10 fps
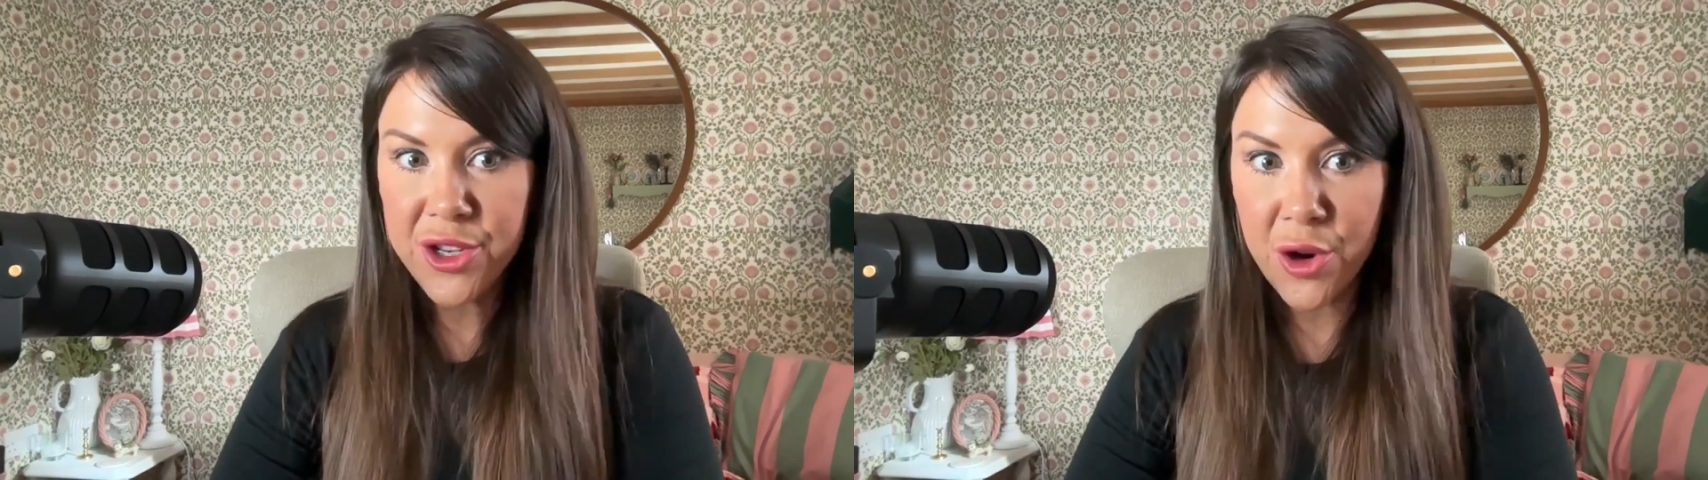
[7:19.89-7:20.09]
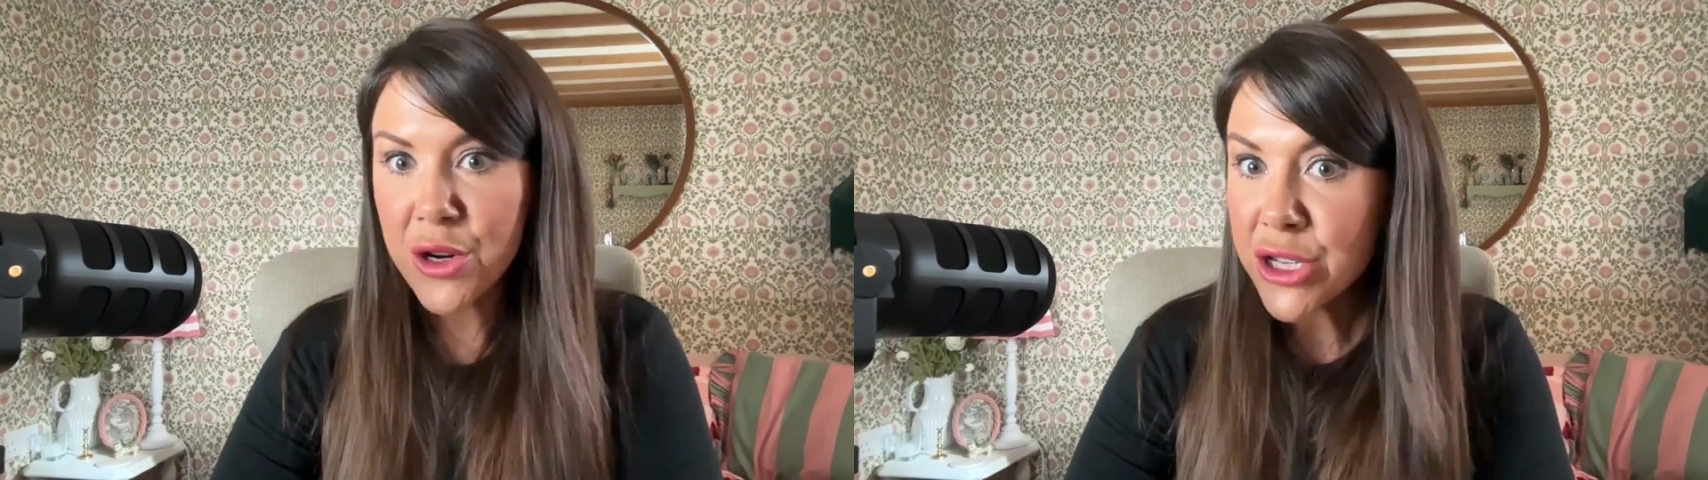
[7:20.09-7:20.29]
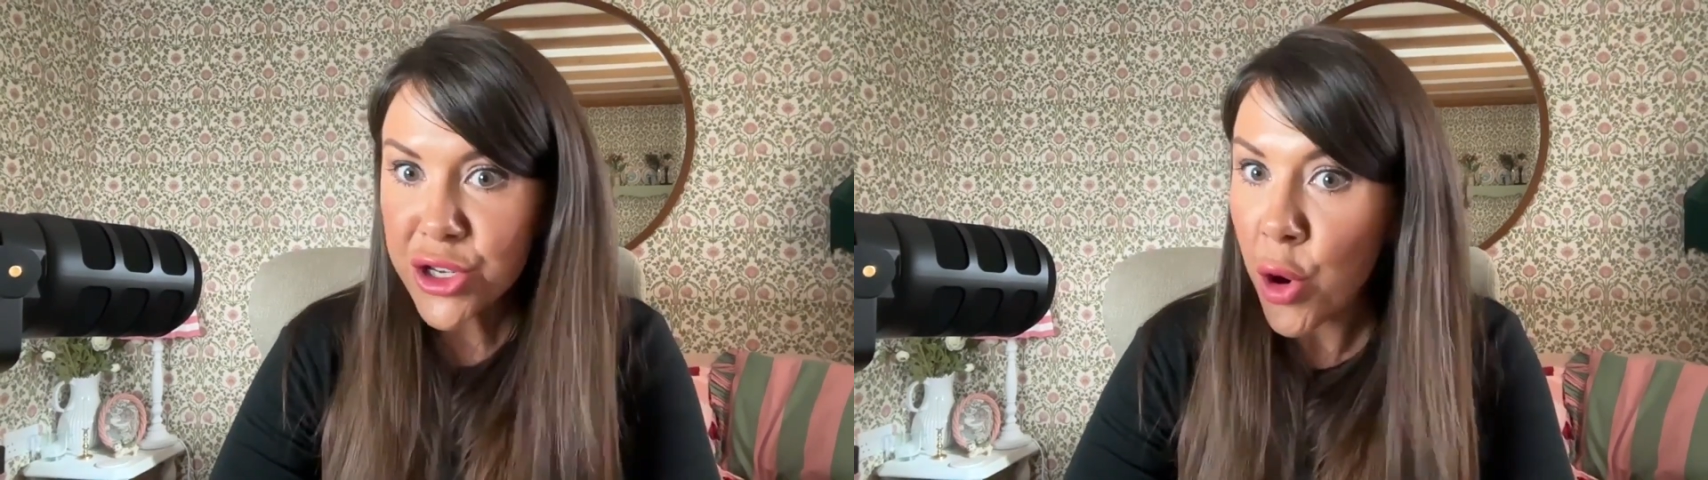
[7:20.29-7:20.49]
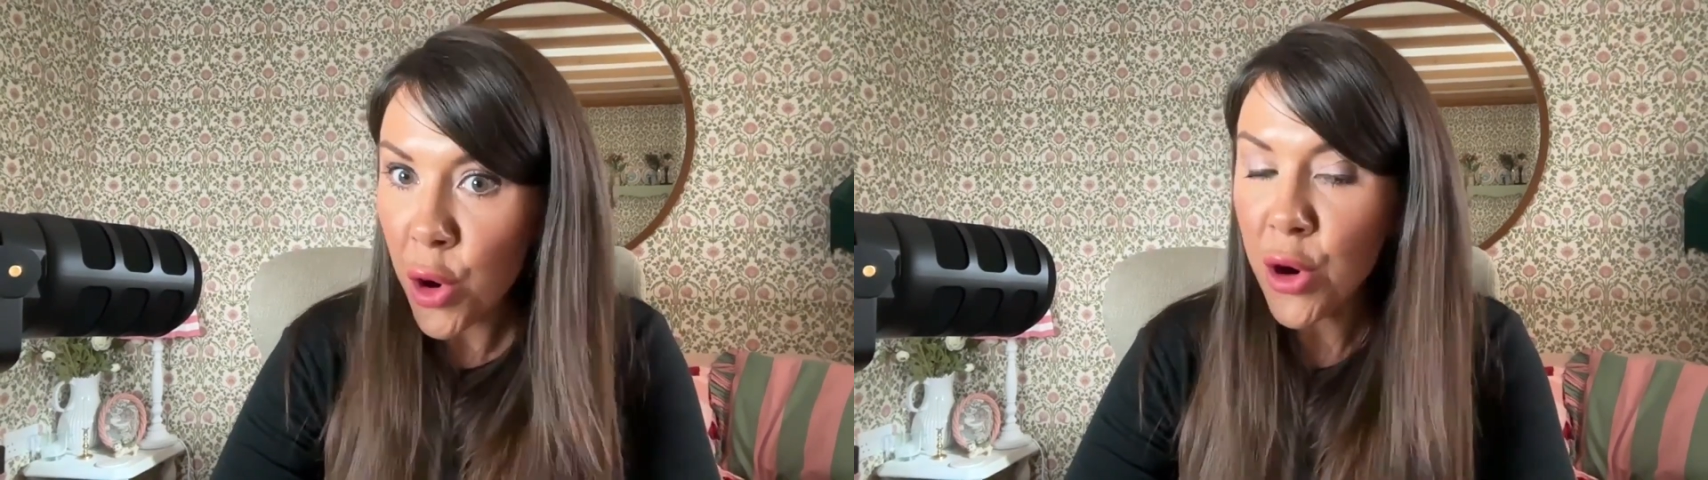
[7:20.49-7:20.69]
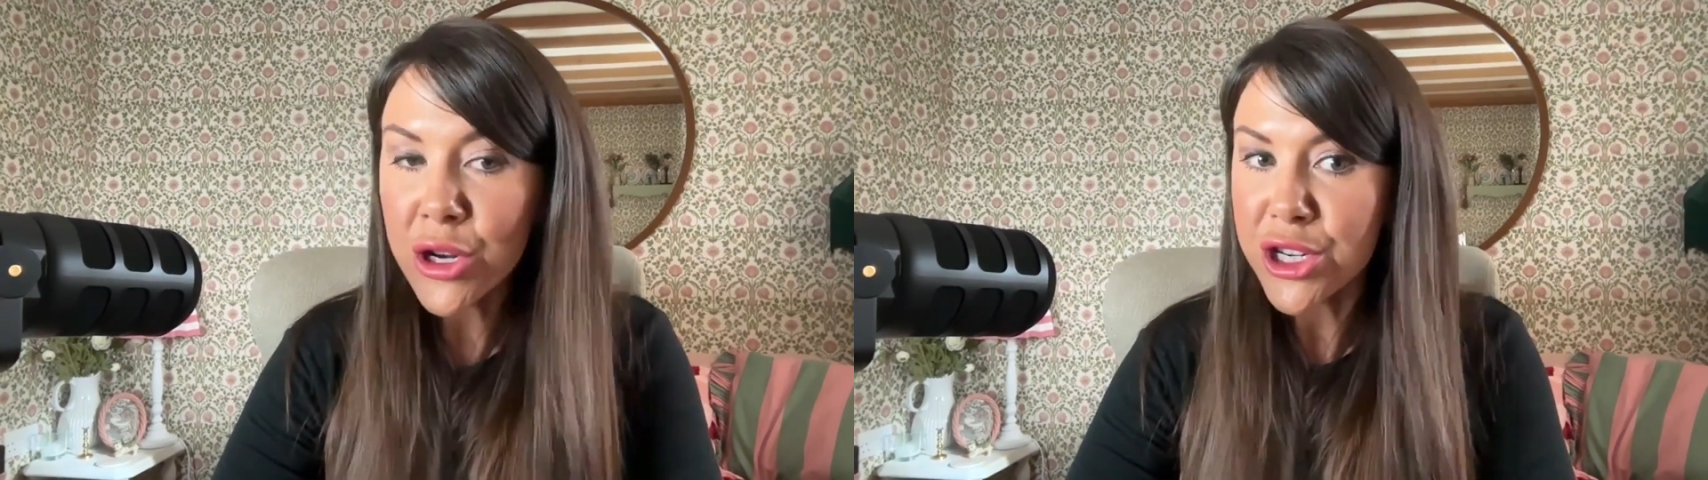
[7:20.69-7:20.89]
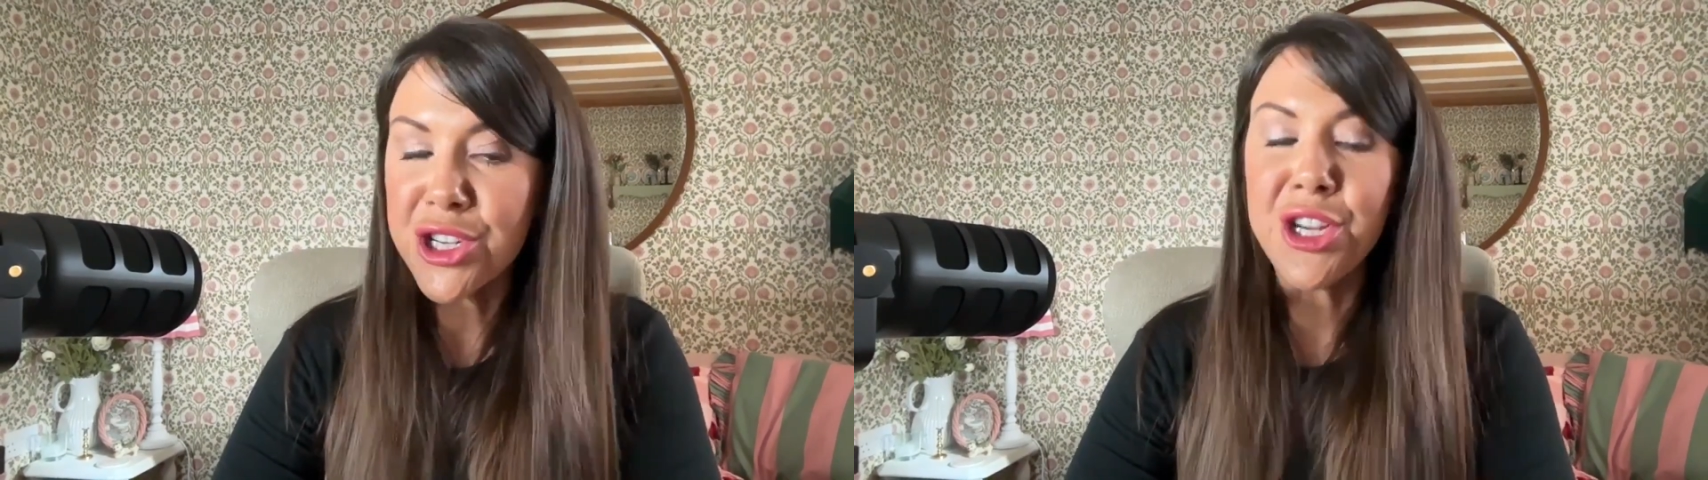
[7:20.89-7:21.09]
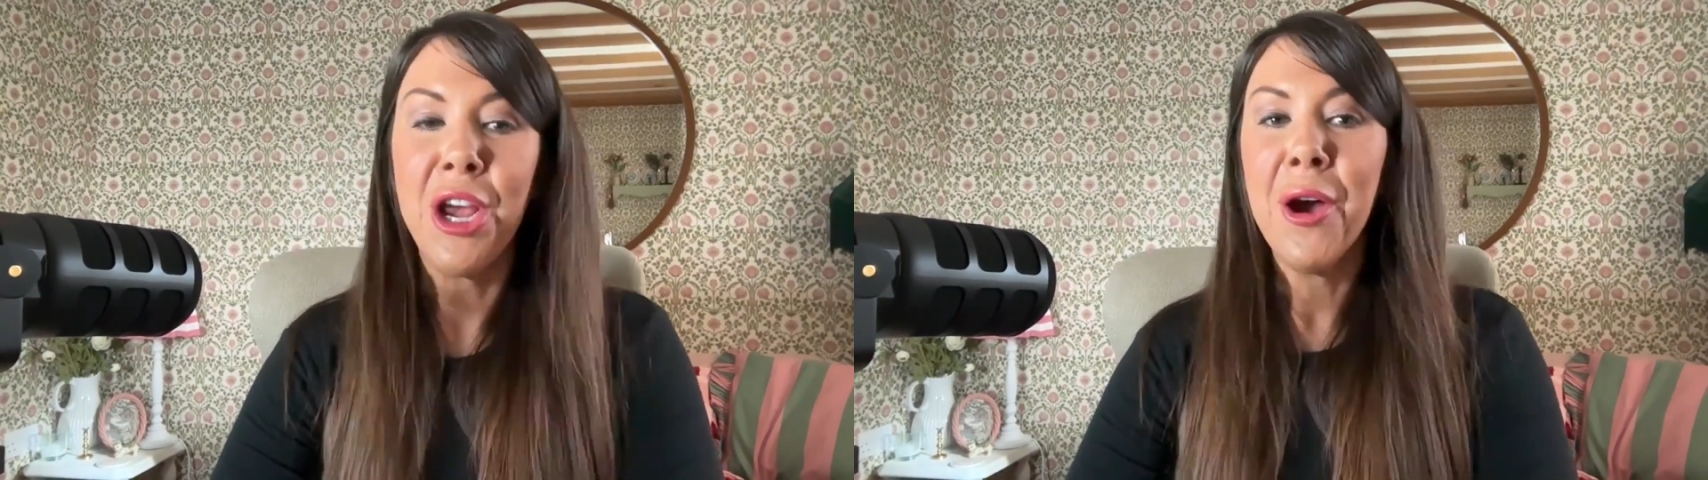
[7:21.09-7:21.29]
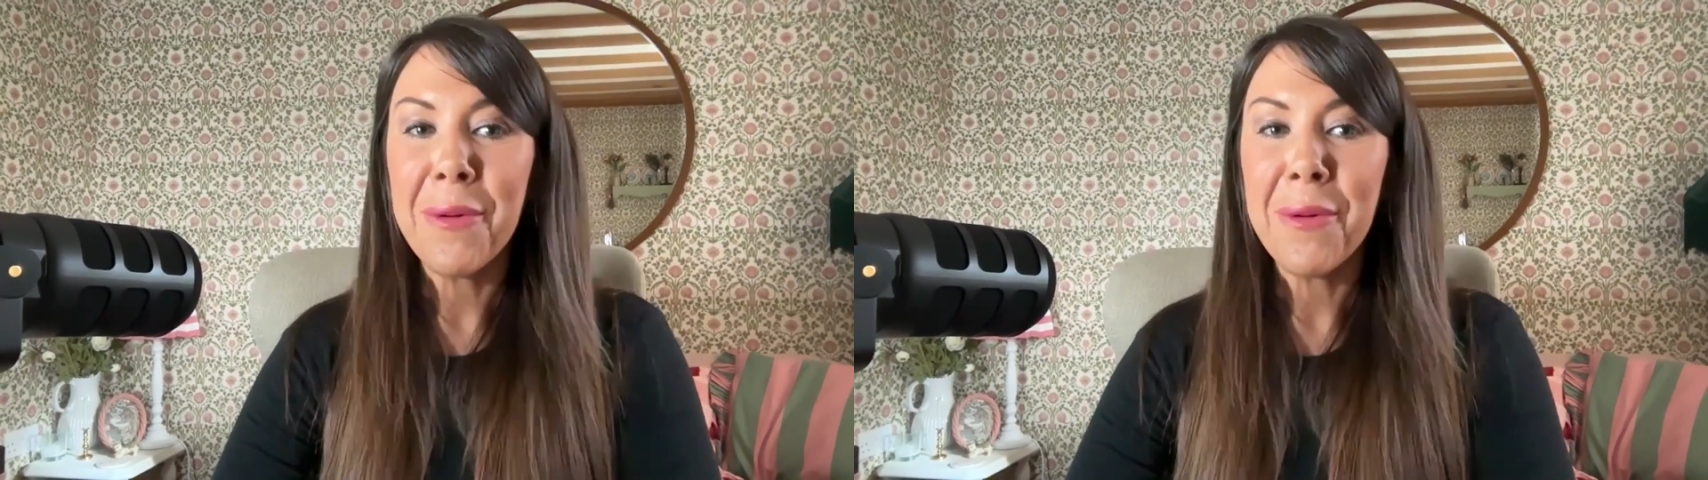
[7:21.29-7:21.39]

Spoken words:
Don't touch